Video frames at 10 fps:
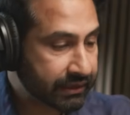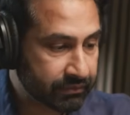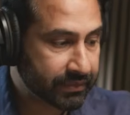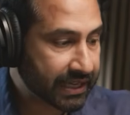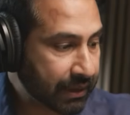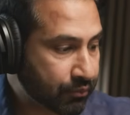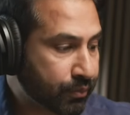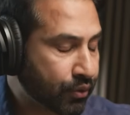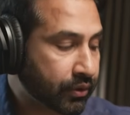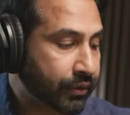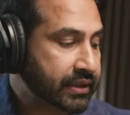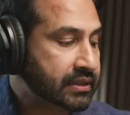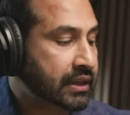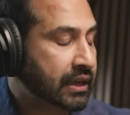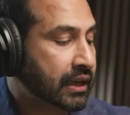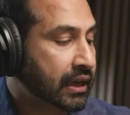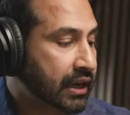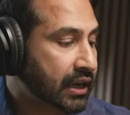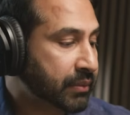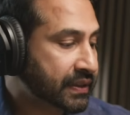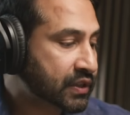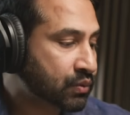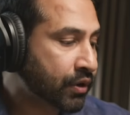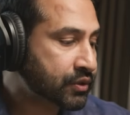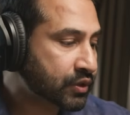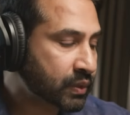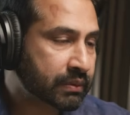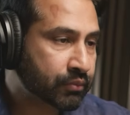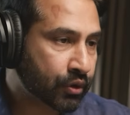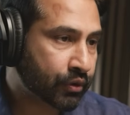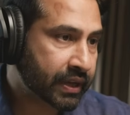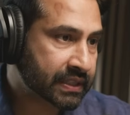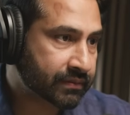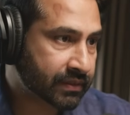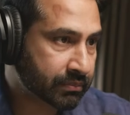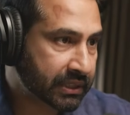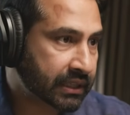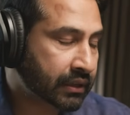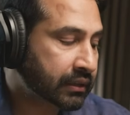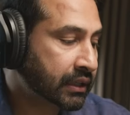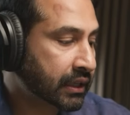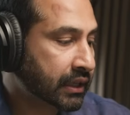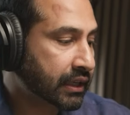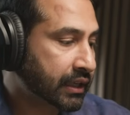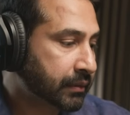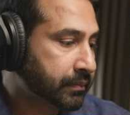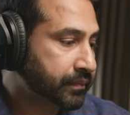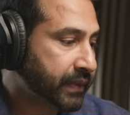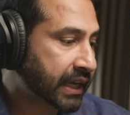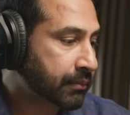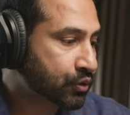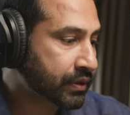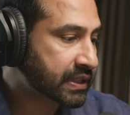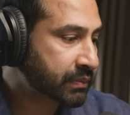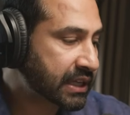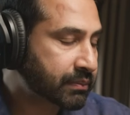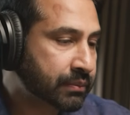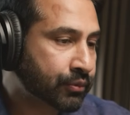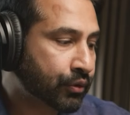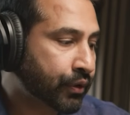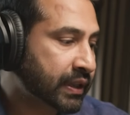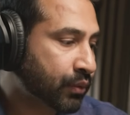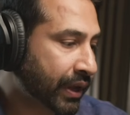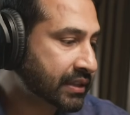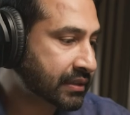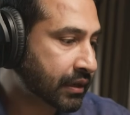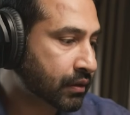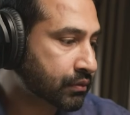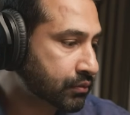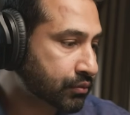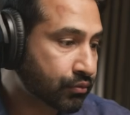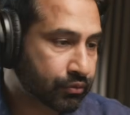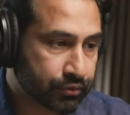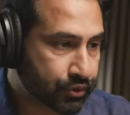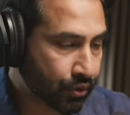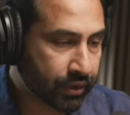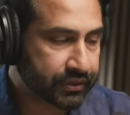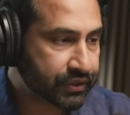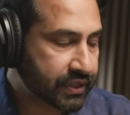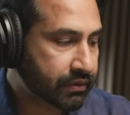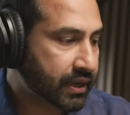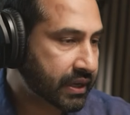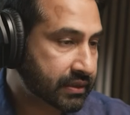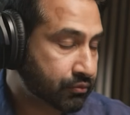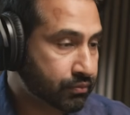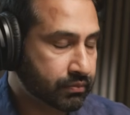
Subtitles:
they even became more polarized. But this war has also been polarizing for the media. And I'm sure there's many people who are in the West now who saw Al Jazeera as,